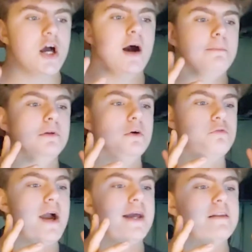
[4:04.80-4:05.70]
to upload
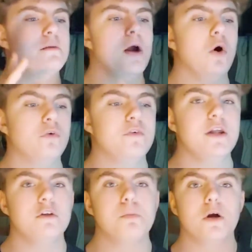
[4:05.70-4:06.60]
Reacting to My Old
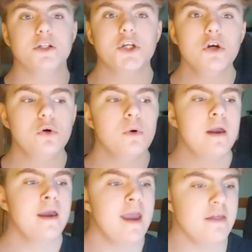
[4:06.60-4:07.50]
Videos Part 2,
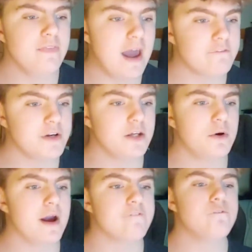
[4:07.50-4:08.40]
and that video
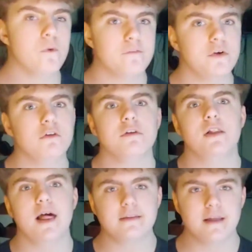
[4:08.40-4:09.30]
got 4 views in the
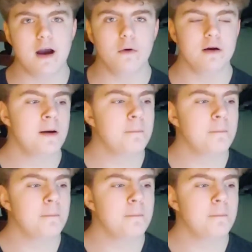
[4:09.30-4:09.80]
last hour.